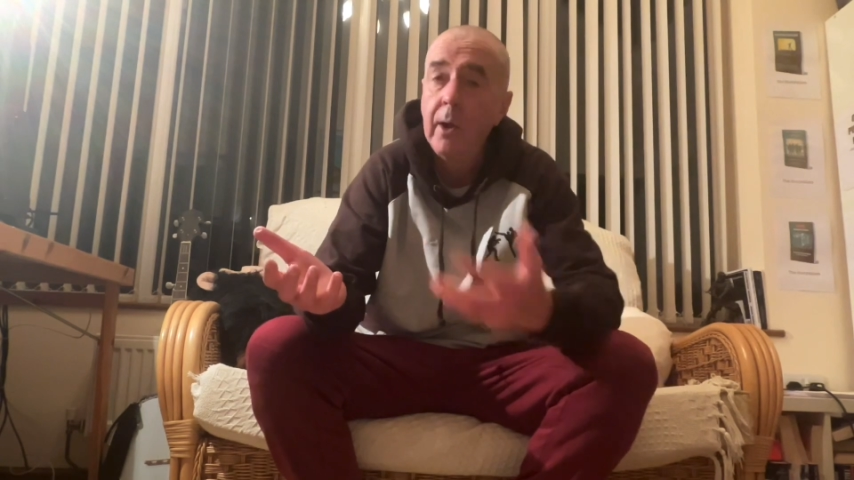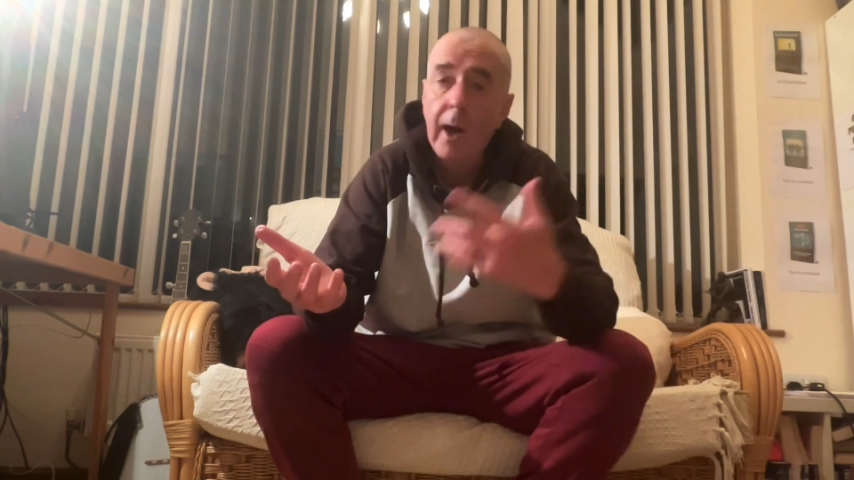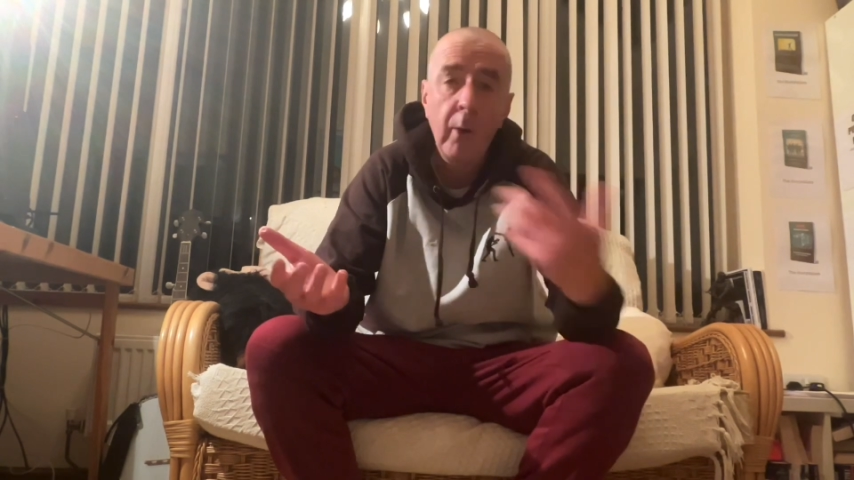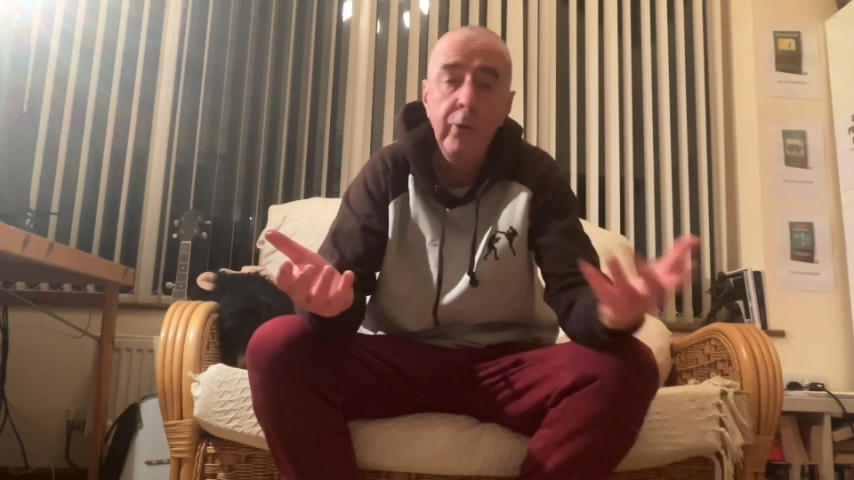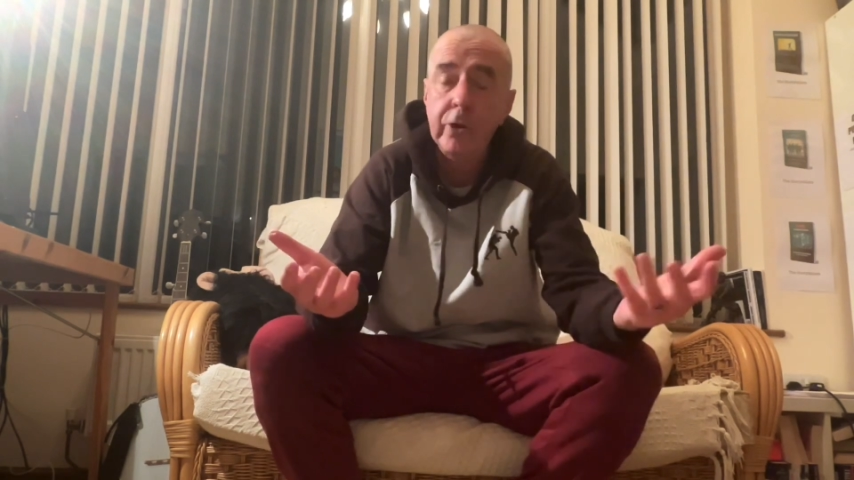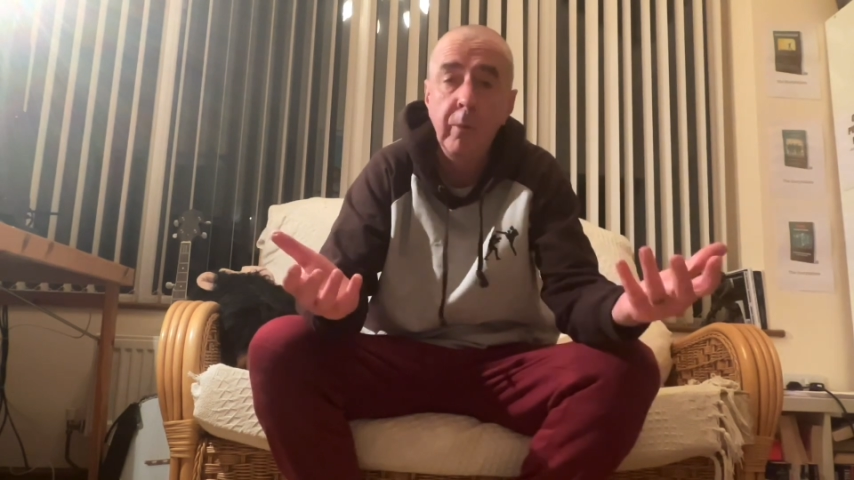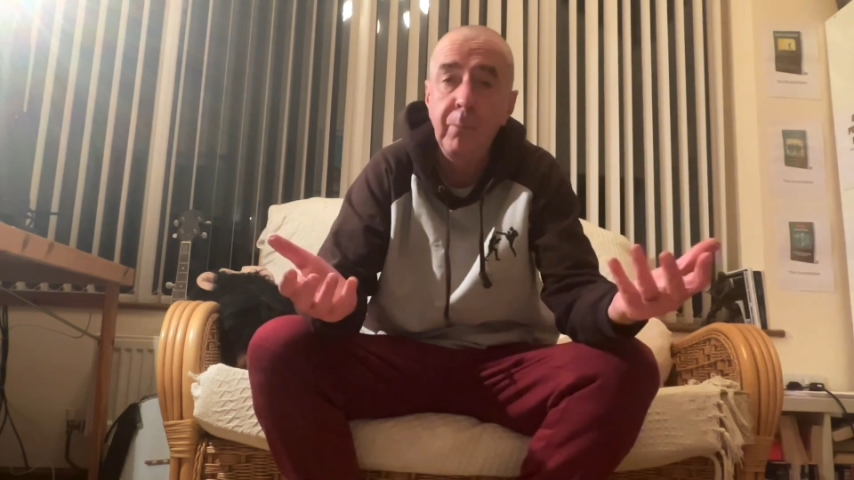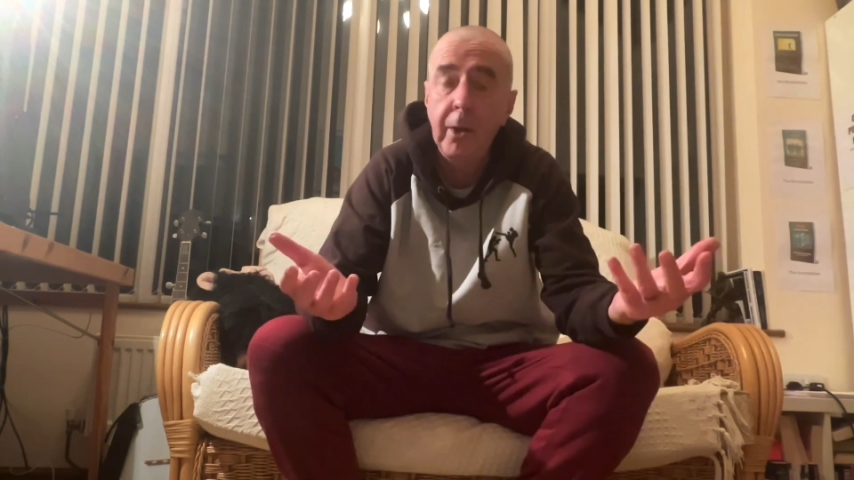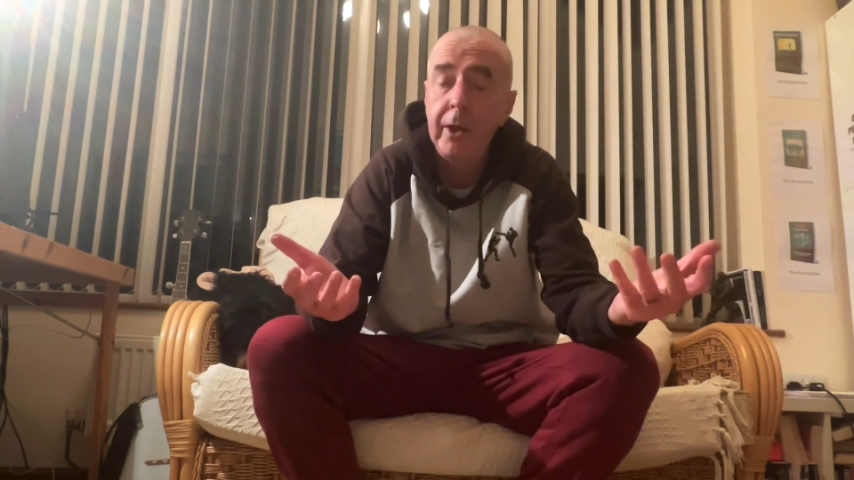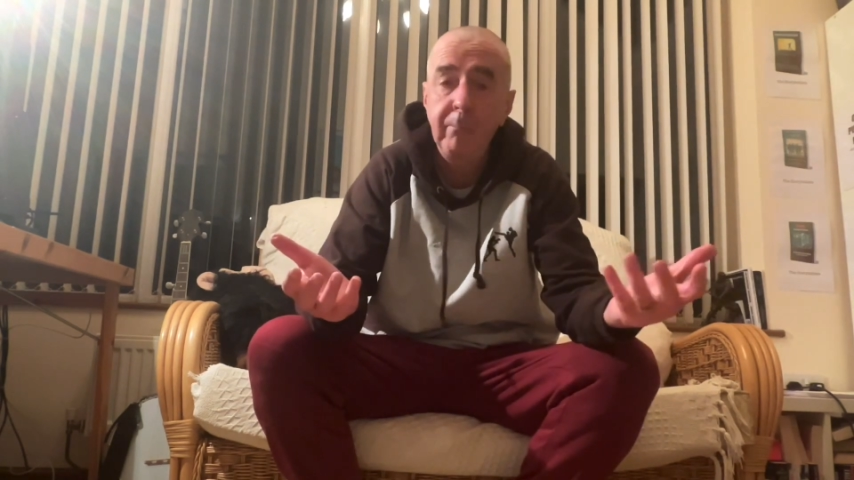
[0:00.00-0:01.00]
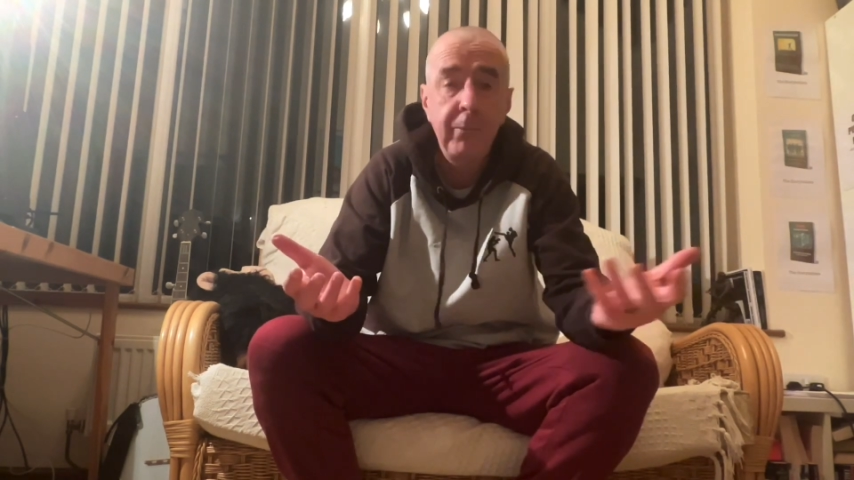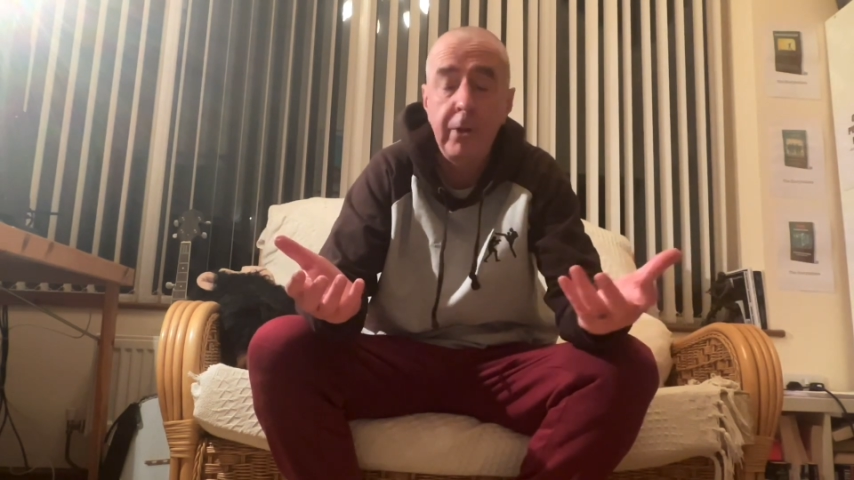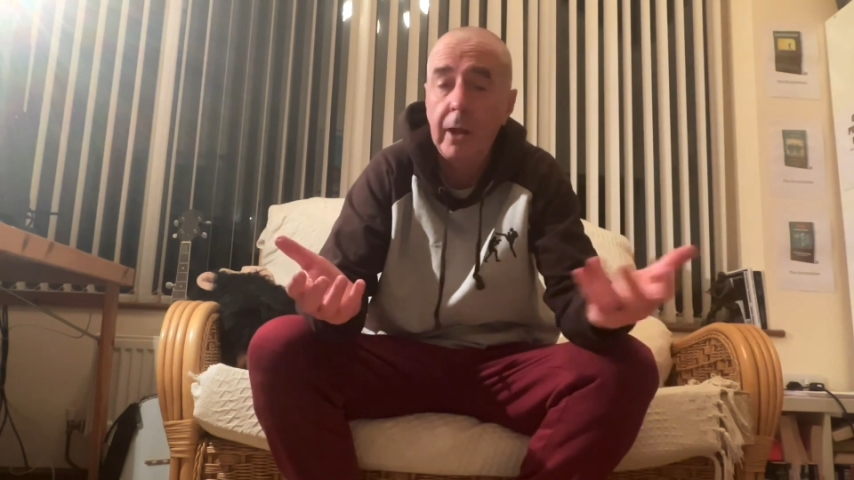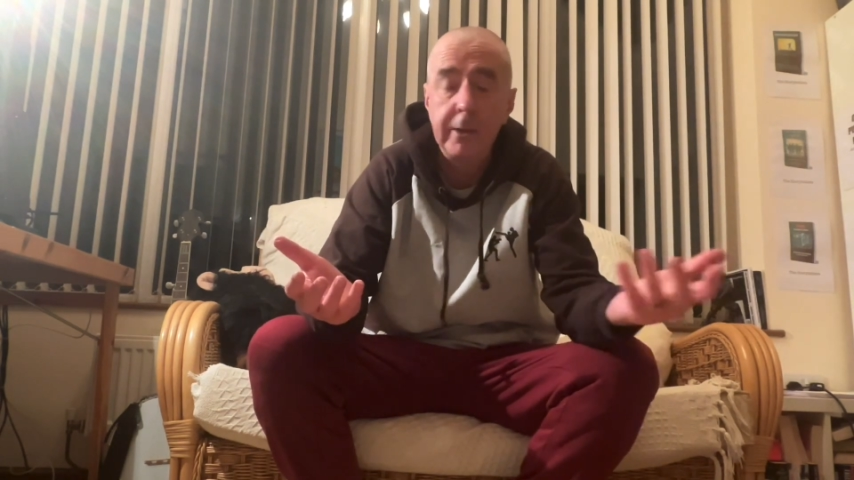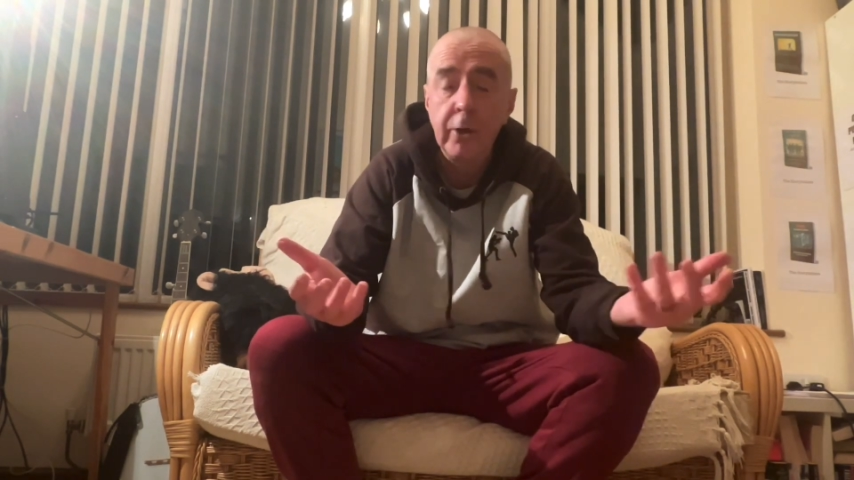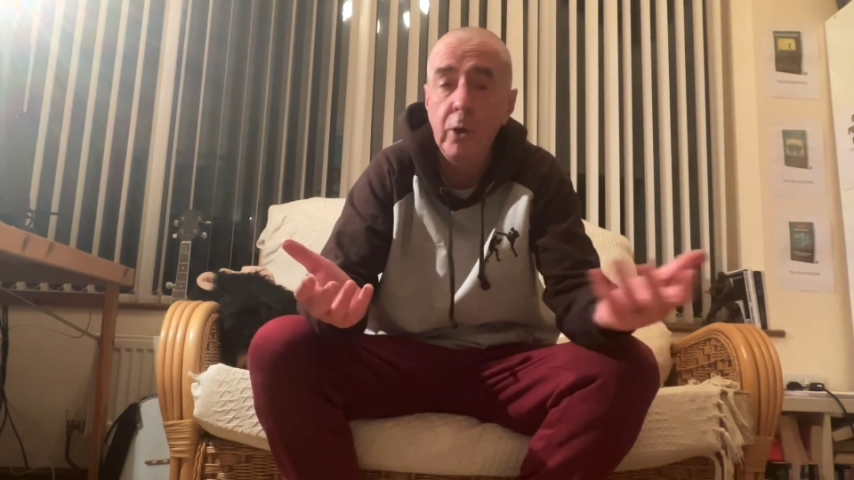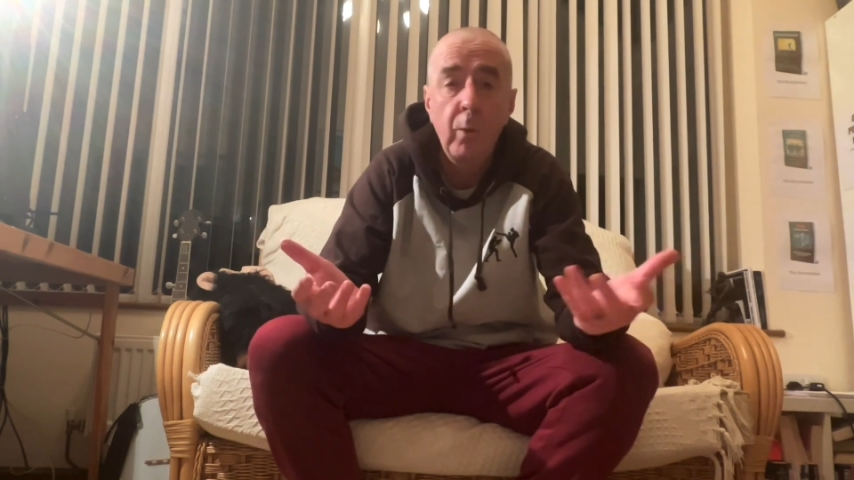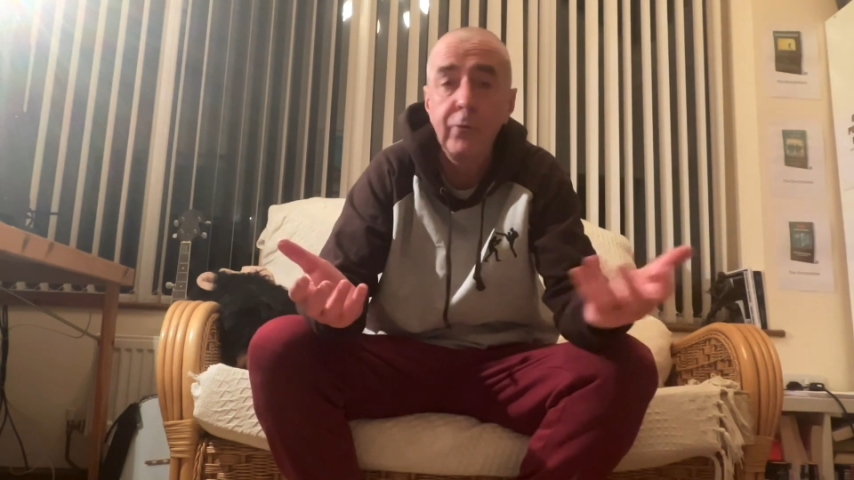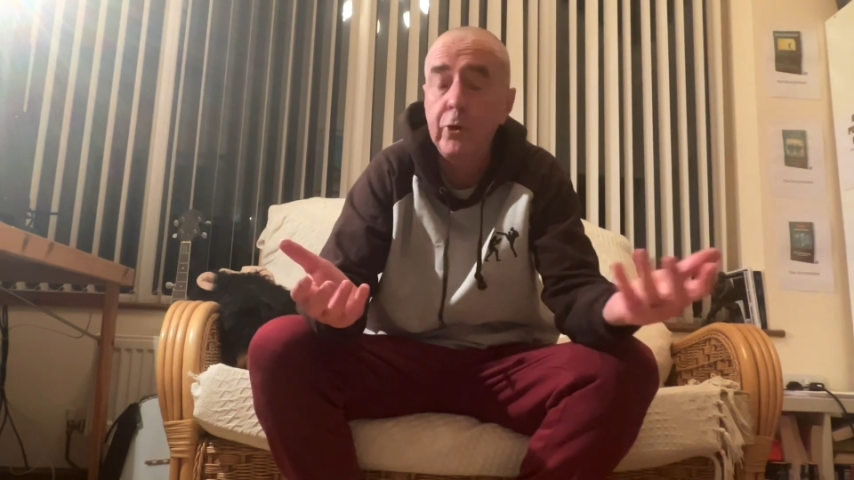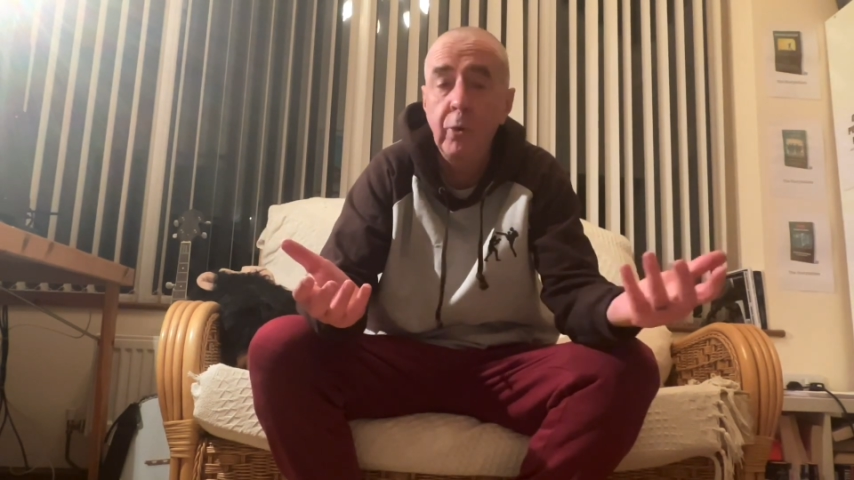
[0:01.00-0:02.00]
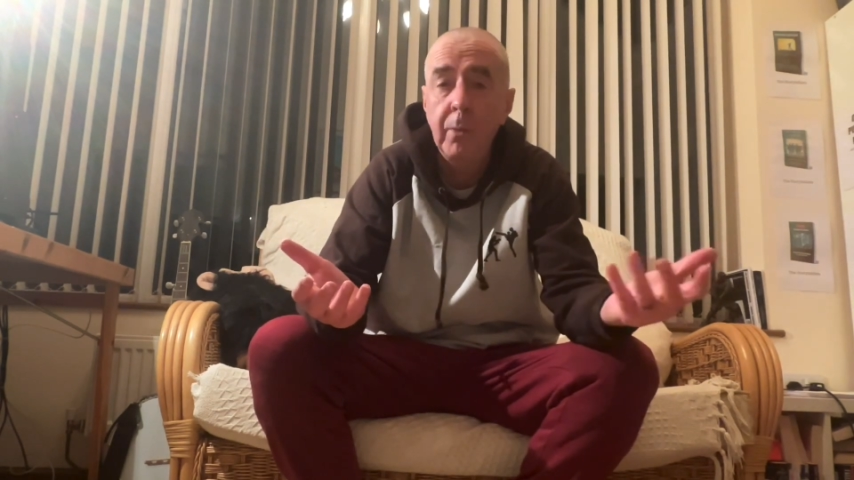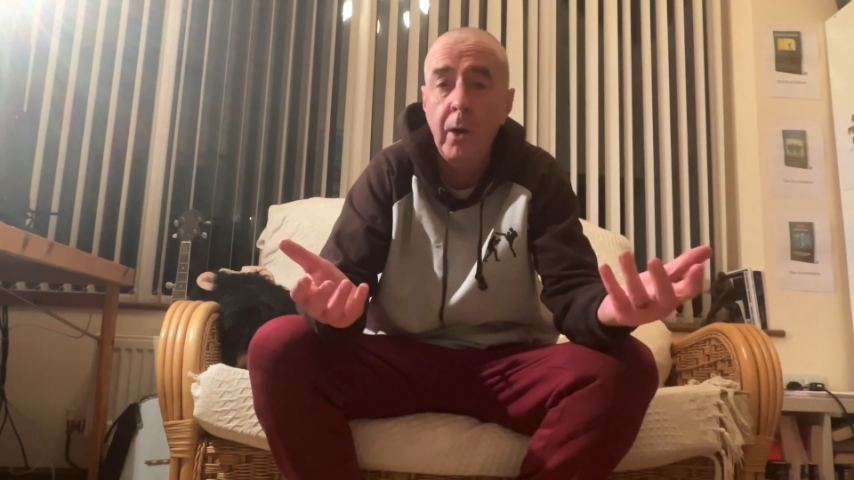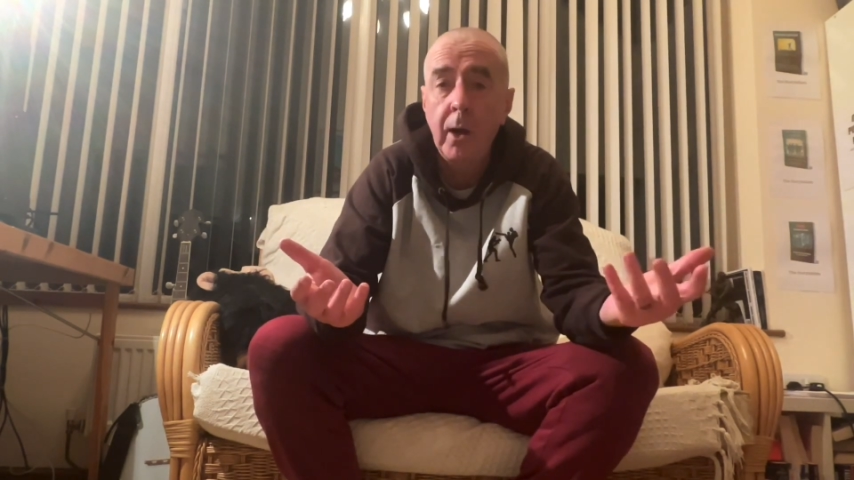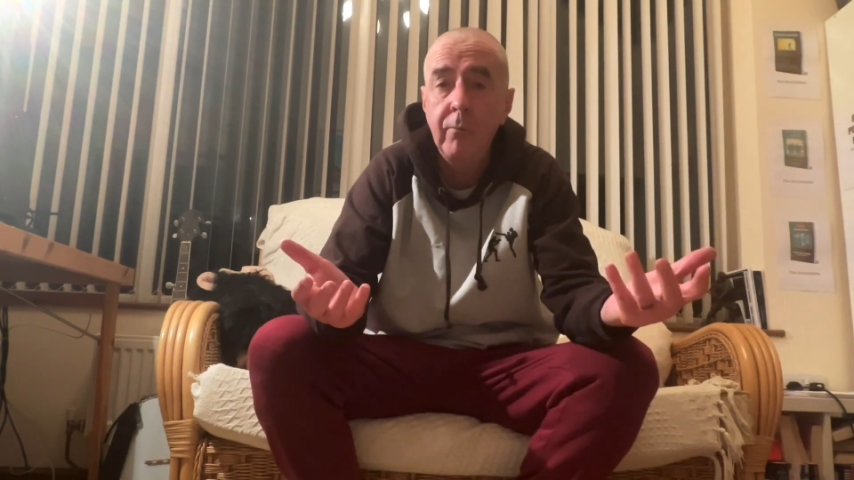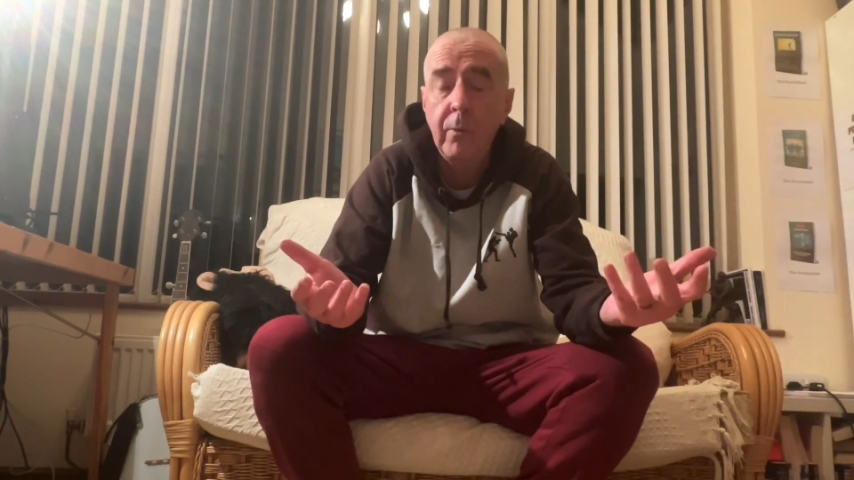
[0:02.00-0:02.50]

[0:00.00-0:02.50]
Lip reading: I was a complete, didn't know what to do with my life.